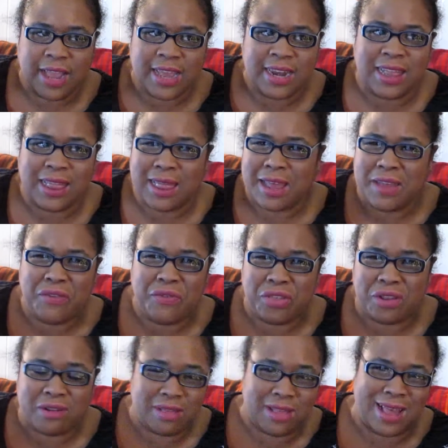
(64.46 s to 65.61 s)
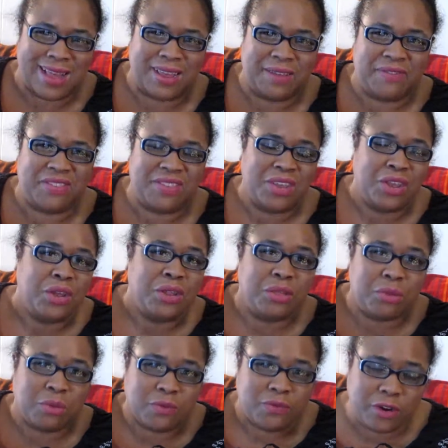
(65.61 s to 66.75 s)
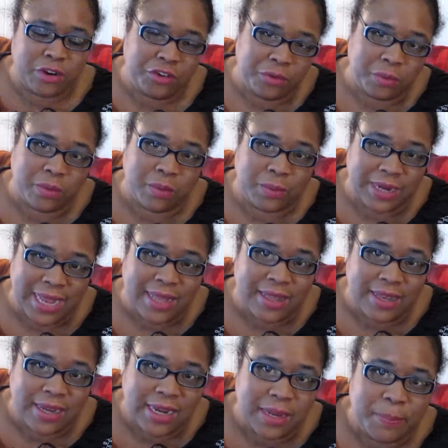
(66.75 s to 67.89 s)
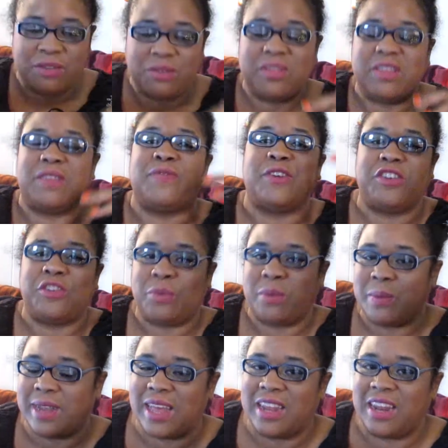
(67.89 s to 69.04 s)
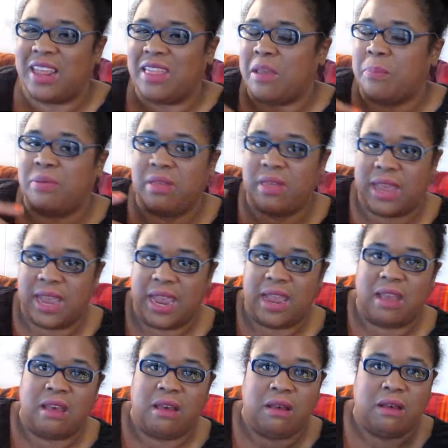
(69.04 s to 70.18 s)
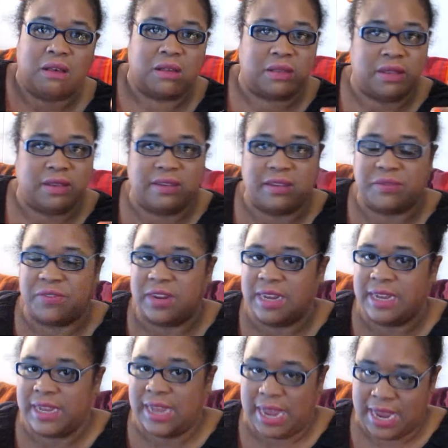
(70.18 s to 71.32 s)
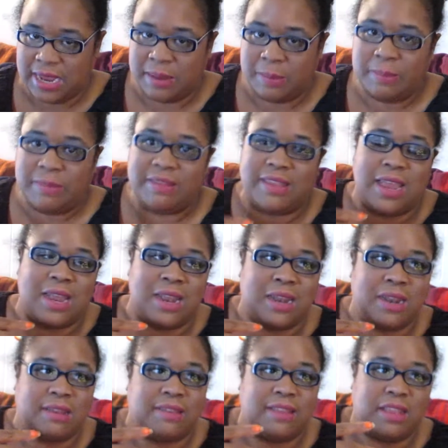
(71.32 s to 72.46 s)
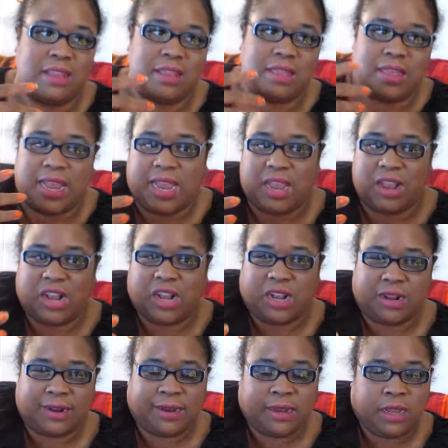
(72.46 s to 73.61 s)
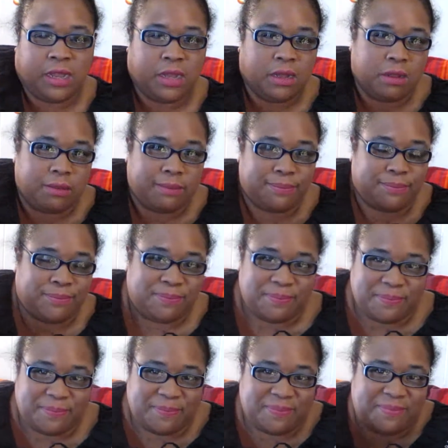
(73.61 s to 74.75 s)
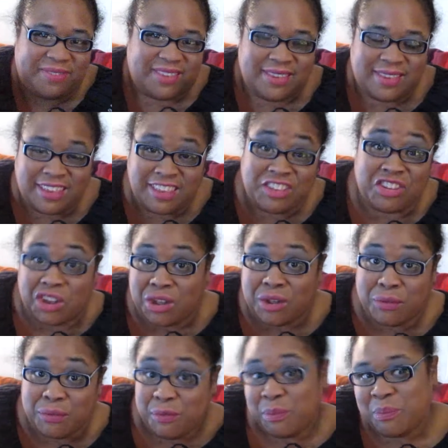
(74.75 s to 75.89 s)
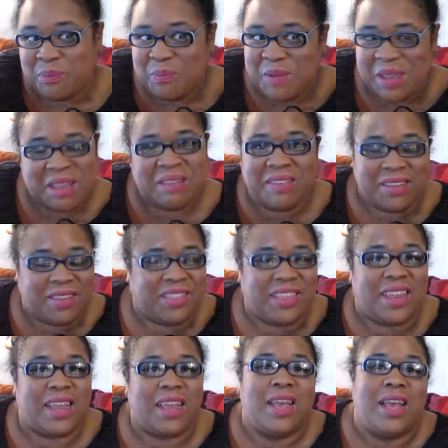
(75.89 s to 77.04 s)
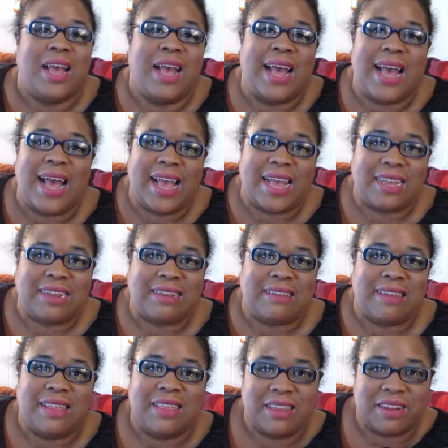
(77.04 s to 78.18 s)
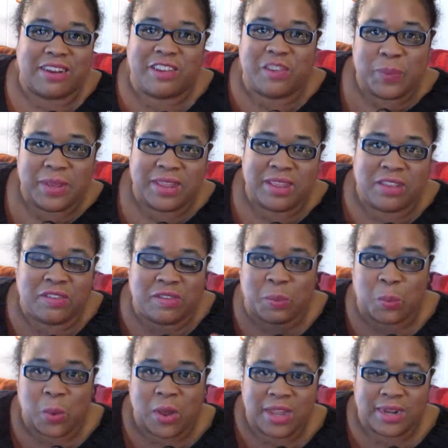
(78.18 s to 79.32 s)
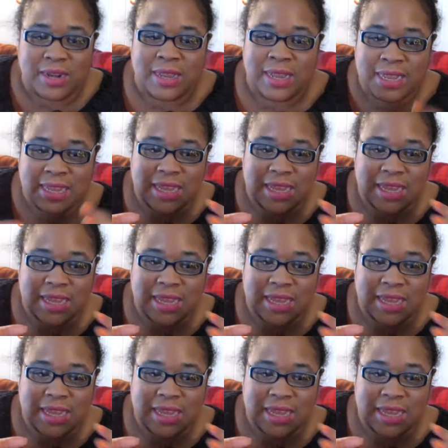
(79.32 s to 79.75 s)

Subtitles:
kind of lives their lives through virtual reality. Through this virtual reality, they play all these different games and they earn stuff, basically. And there has been this one